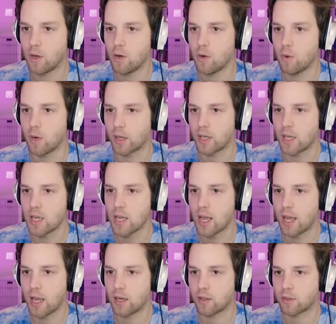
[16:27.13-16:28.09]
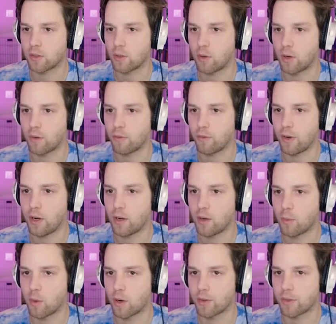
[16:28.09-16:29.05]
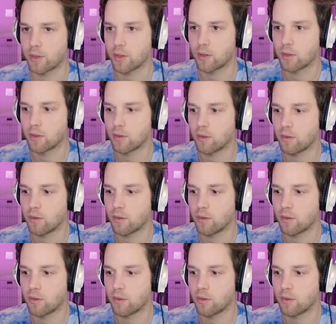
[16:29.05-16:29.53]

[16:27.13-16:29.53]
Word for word: Ooh, a key and a soul heart. Very worth it.